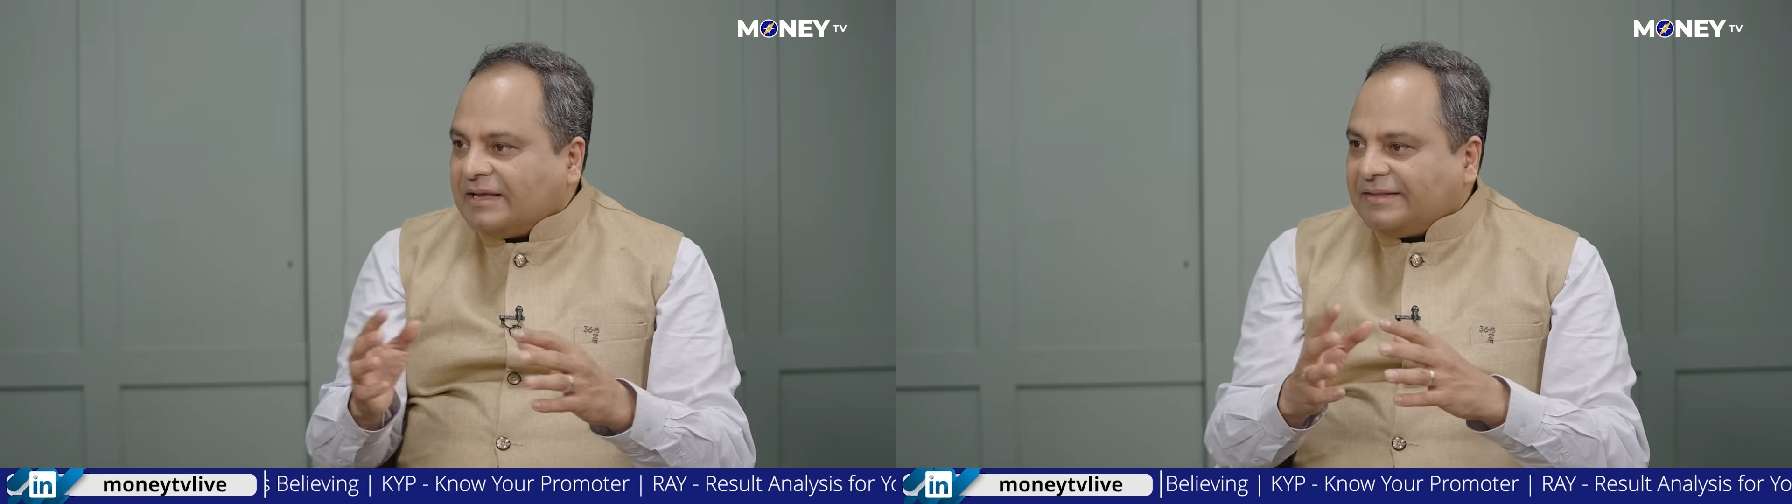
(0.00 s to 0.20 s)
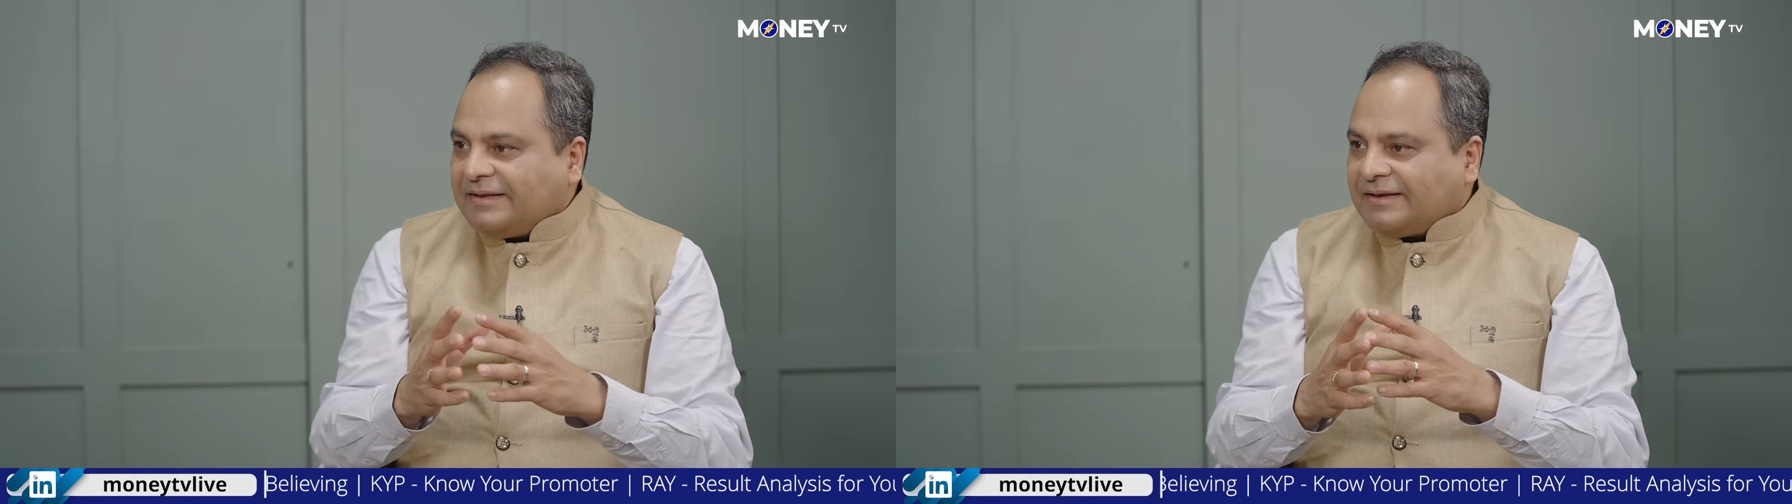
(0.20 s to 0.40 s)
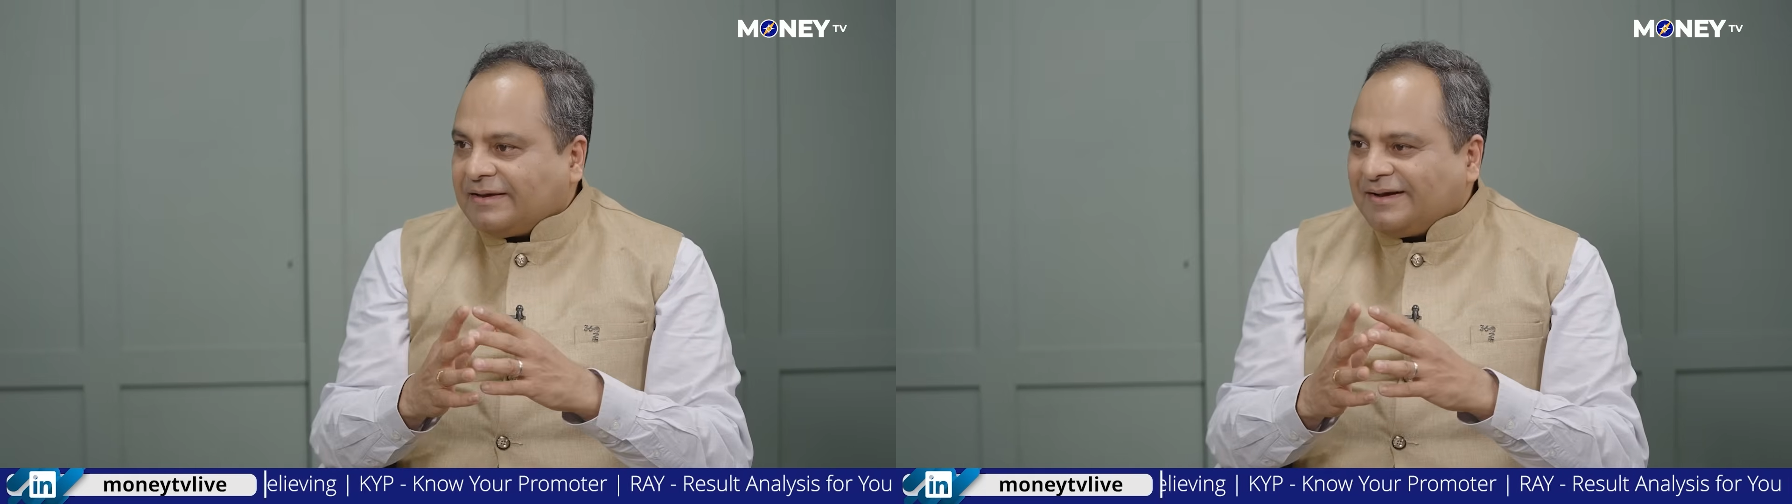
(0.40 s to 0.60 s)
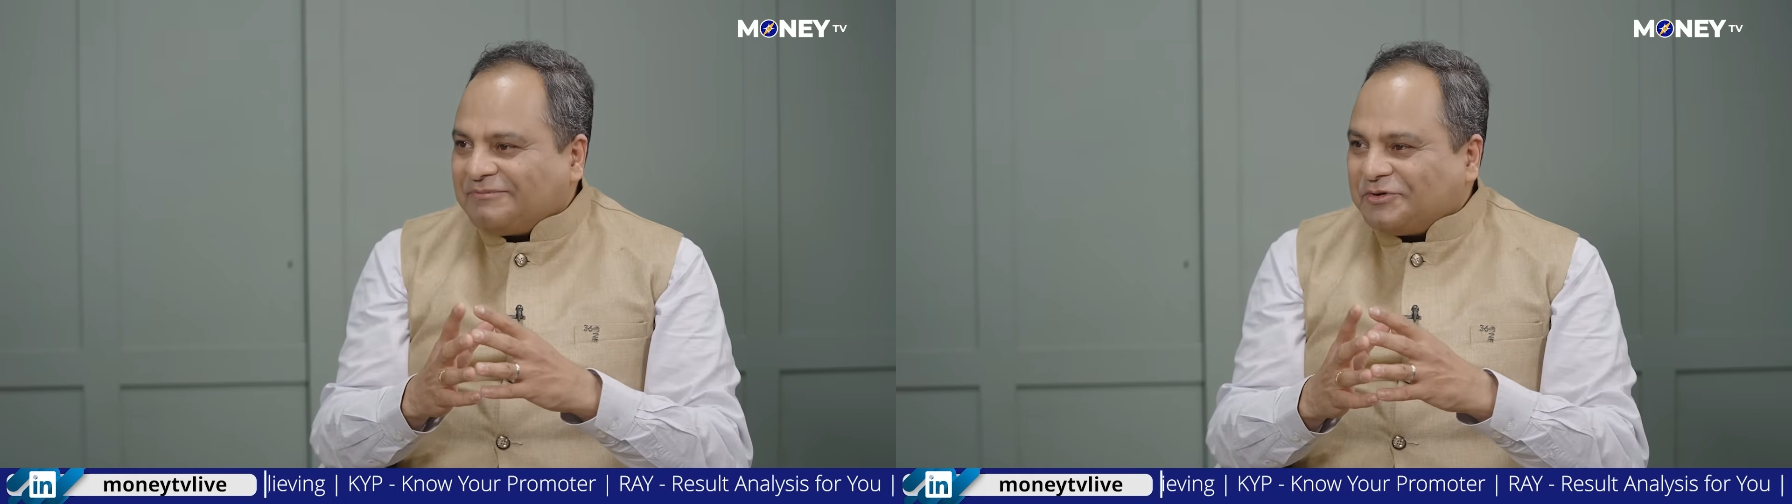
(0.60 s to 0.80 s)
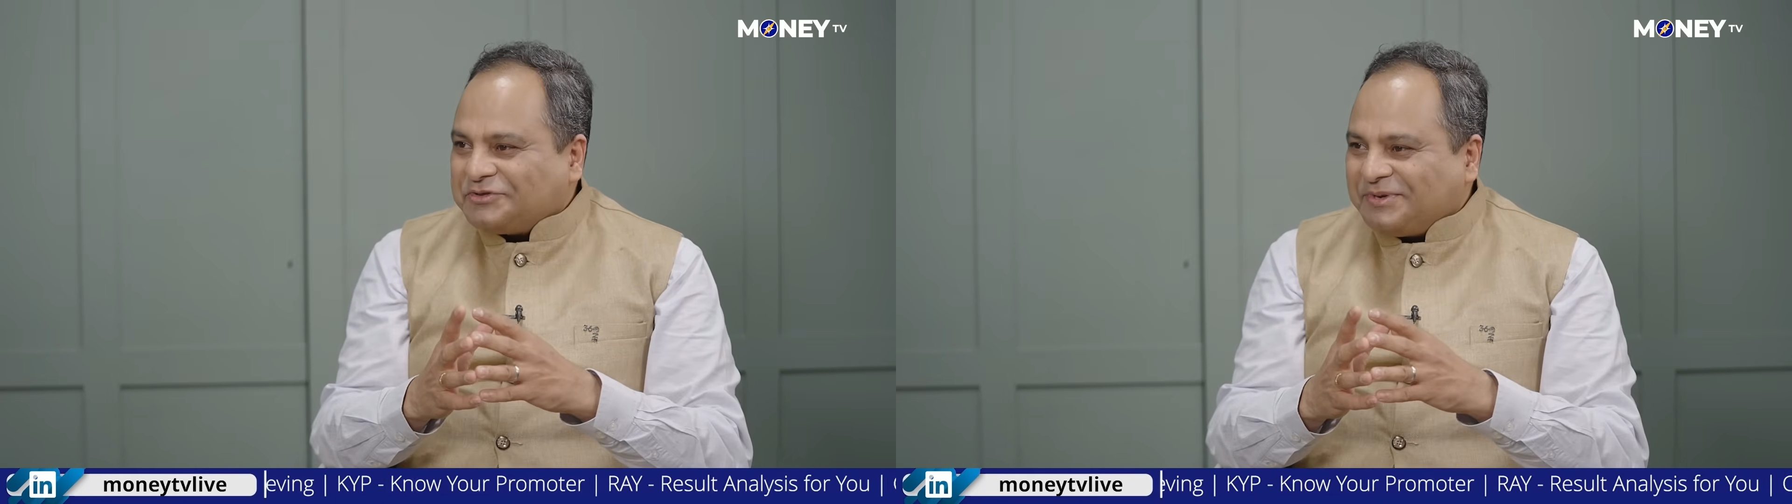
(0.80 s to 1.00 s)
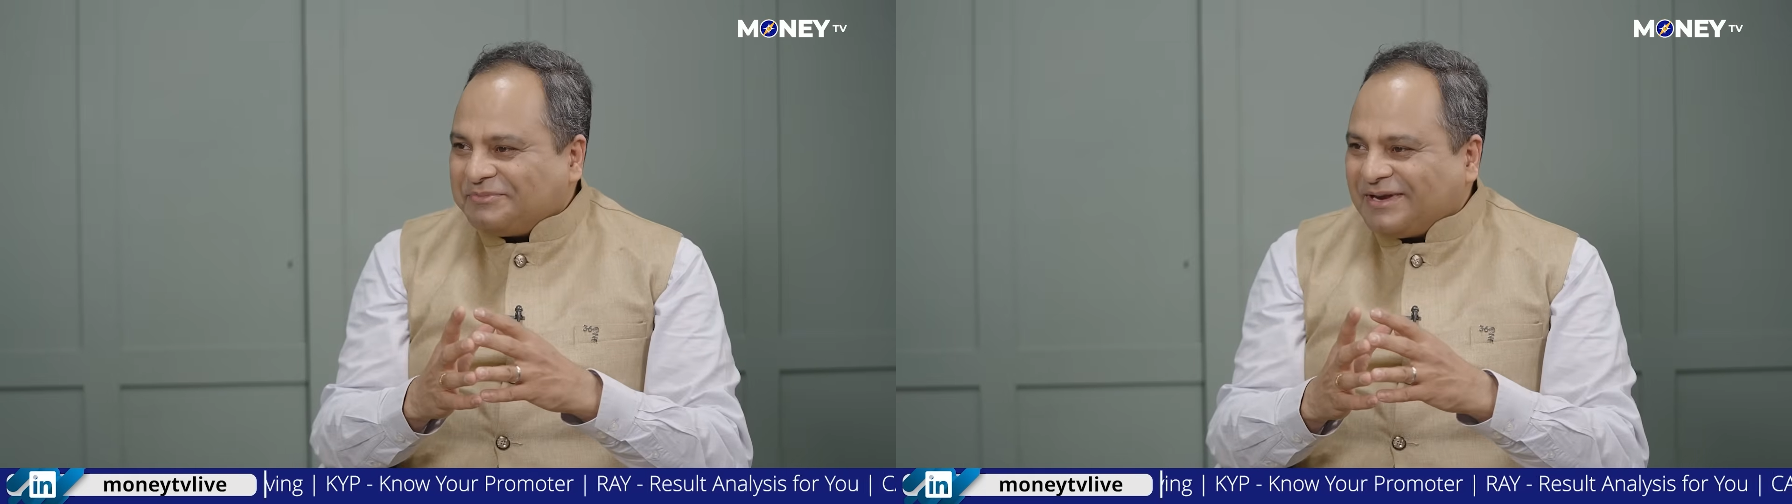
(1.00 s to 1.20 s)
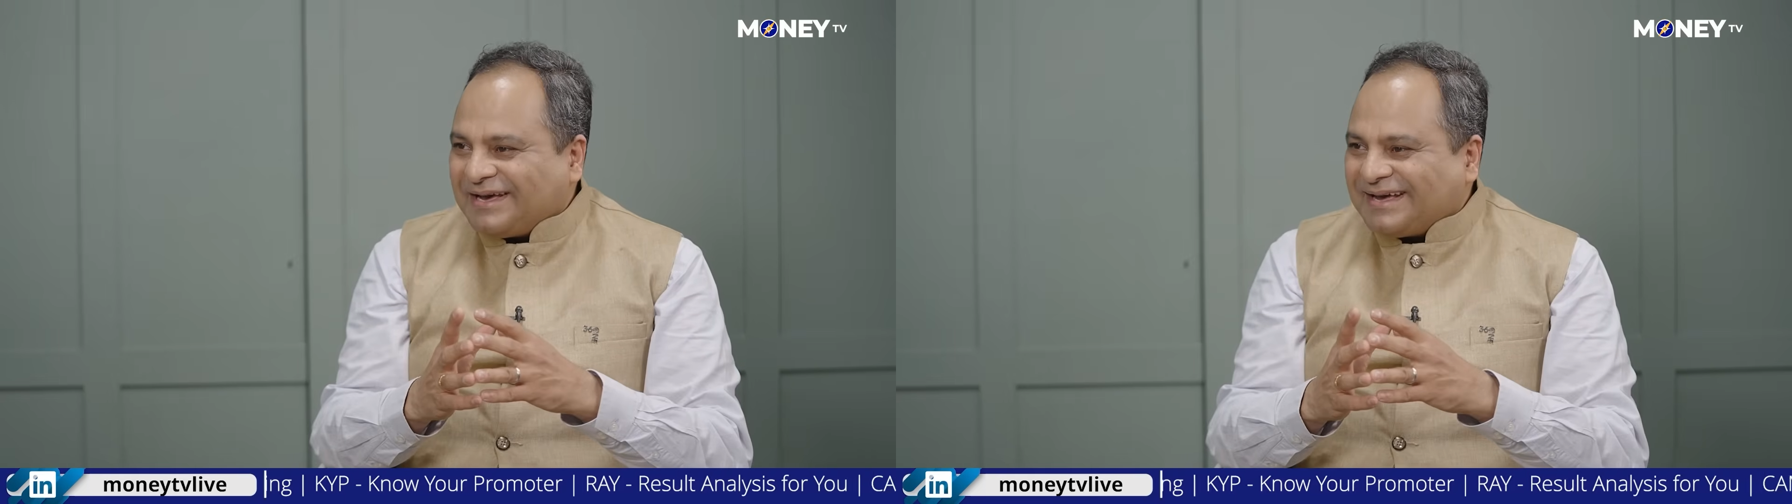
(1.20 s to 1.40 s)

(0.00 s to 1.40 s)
I think most people